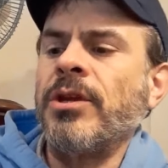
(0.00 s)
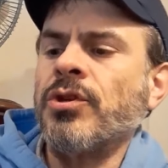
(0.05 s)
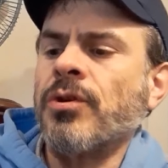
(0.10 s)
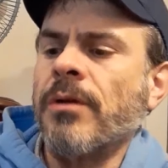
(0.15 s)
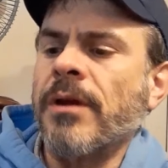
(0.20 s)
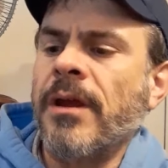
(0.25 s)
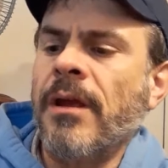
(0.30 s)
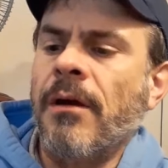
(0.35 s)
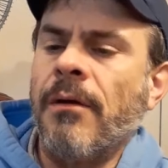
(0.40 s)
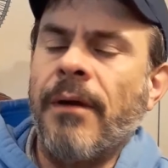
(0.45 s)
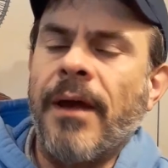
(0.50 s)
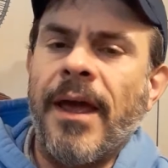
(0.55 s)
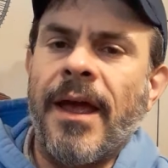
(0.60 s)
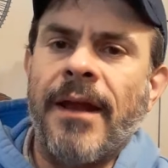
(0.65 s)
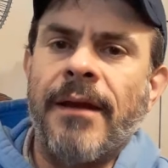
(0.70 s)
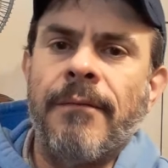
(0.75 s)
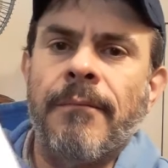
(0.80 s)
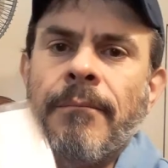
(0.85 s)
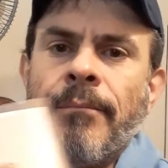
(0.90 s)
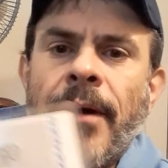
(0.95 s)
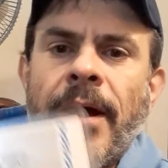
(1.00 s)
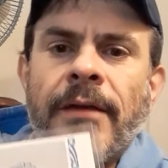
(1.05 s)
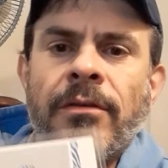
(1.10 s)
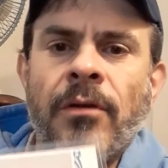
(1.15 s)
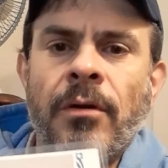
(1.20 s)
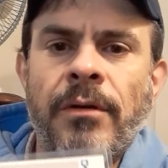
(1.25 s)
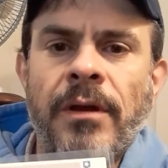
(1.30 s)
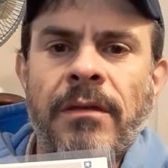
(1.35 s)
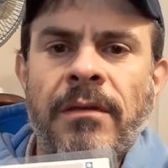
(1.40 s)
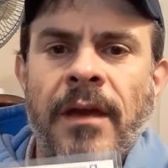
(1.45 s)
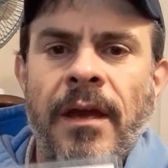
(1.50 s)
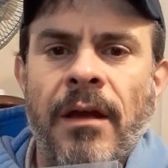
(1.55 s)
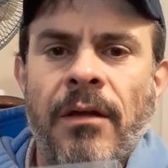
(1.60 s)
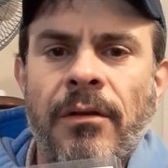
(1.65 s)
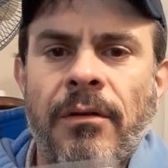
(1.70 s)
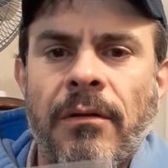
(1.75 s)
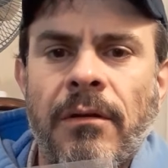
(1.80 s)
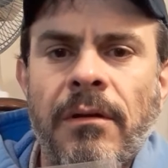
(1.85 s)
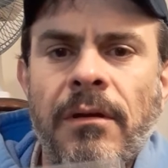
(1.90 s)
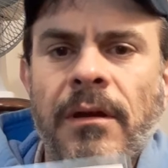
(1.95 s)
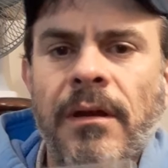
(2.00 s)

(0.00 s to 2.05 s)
Trio and by Tony Taylor.